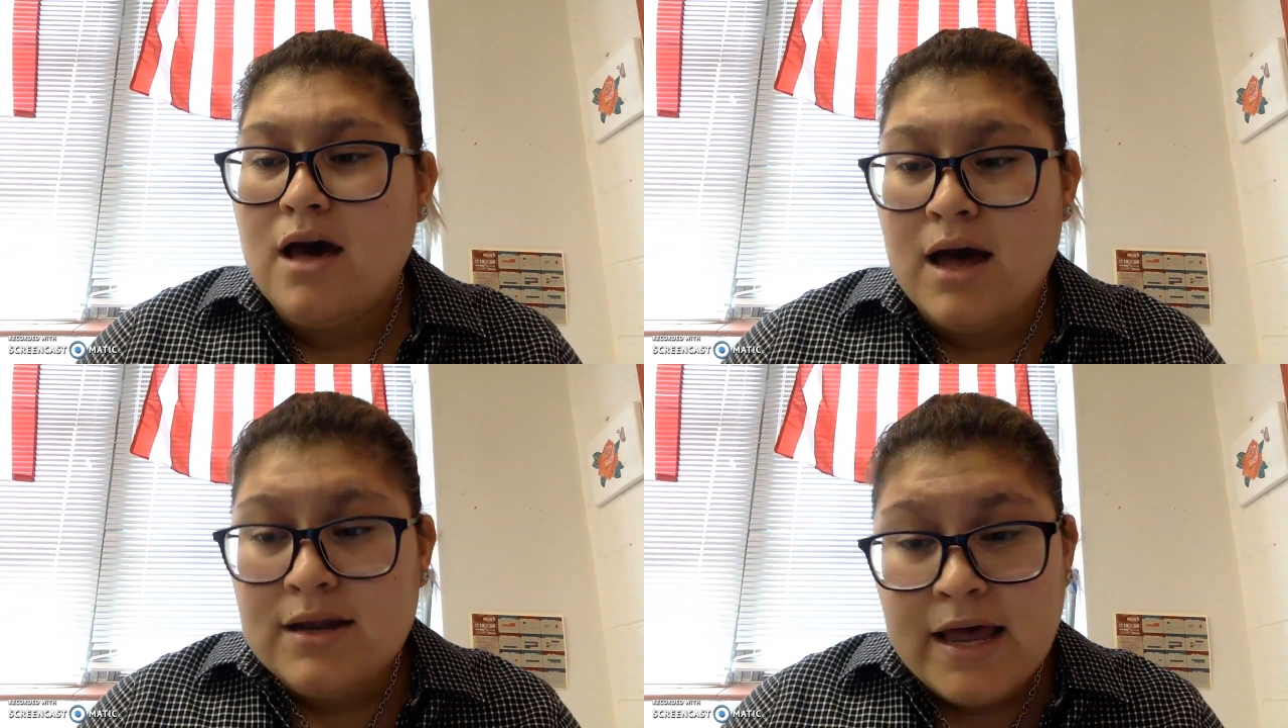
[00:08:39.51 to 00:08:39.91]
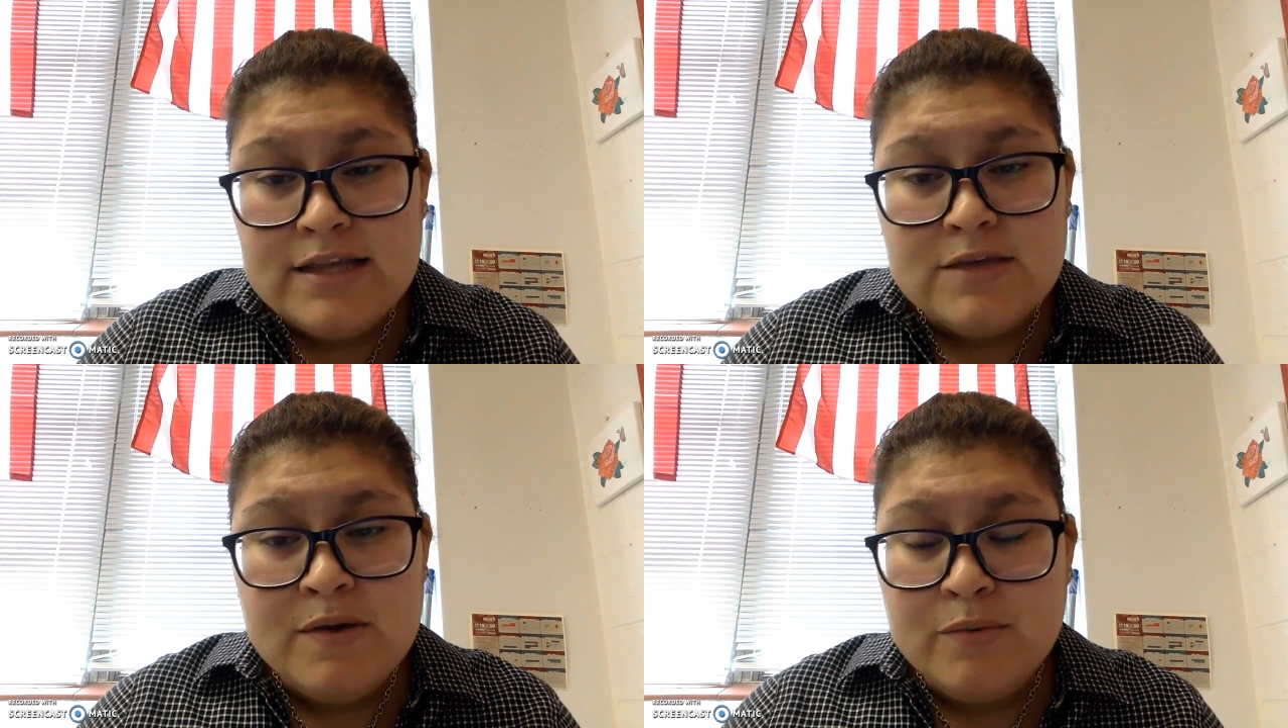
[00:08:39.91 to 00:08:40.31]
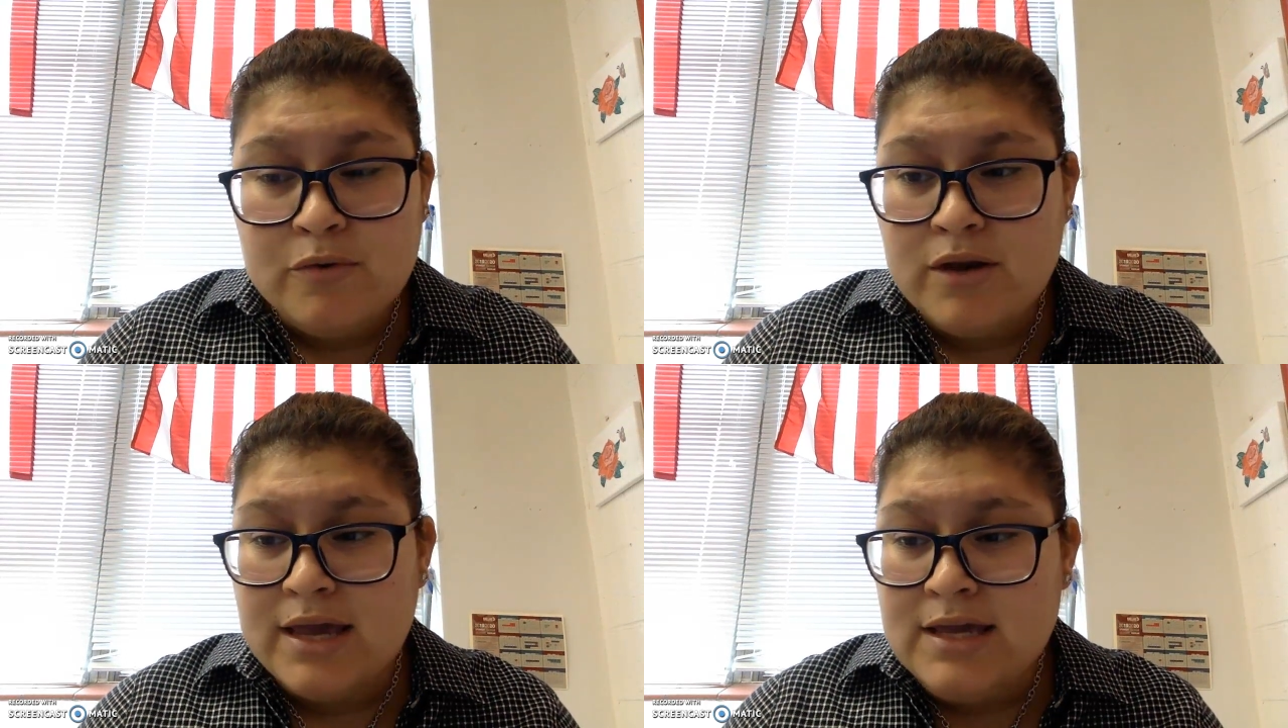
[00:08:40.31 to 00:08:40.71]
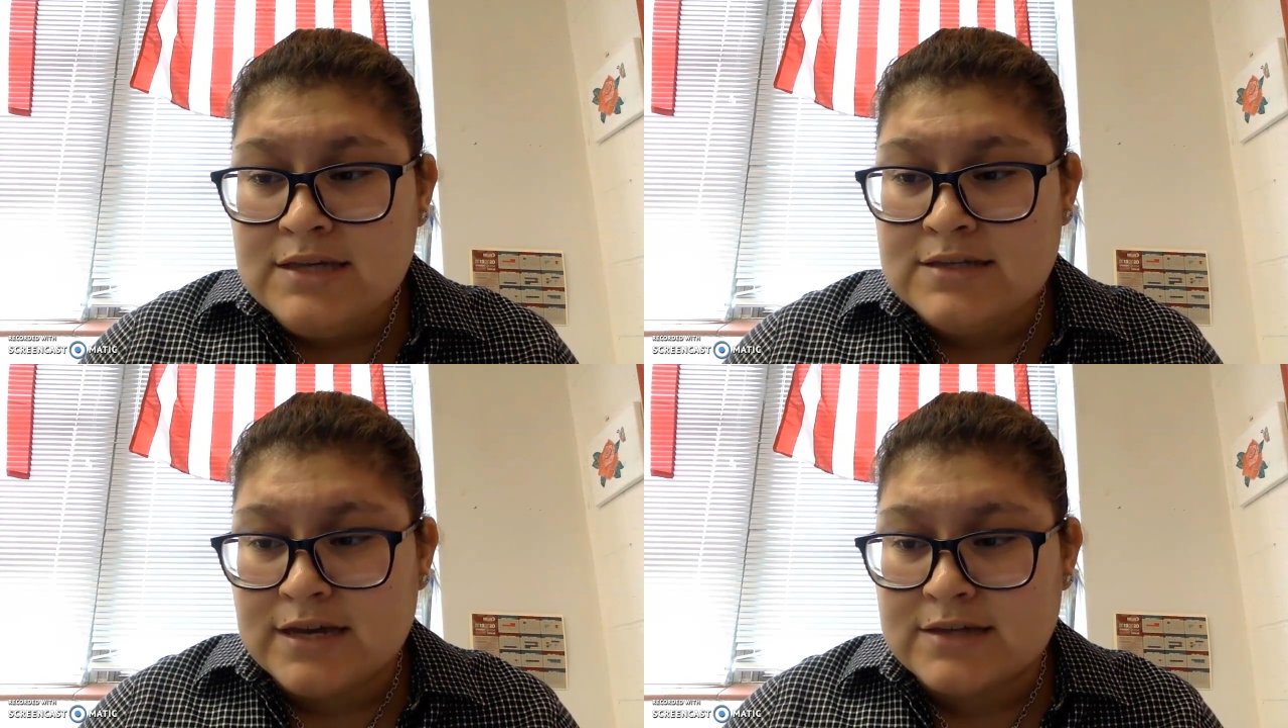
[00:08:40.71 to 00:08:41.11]
Unlike the people in
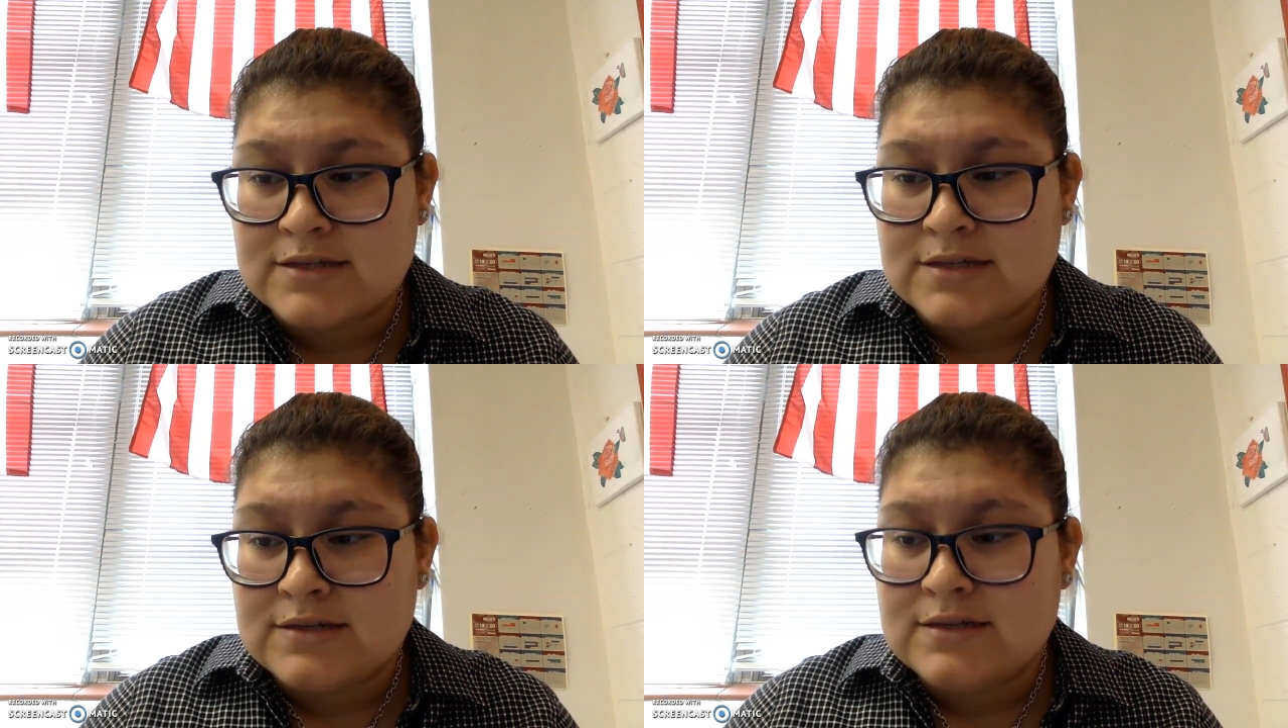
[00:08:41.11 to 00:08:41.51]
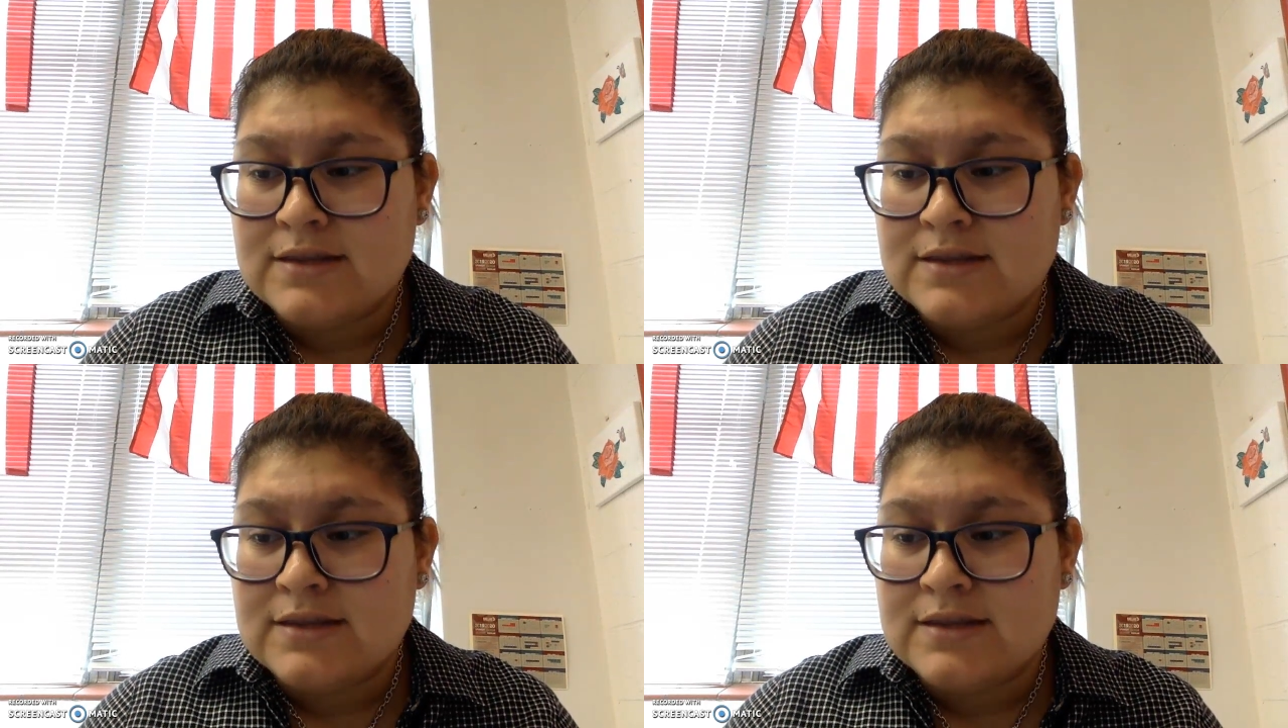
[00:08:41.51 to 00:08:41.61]
East Texas,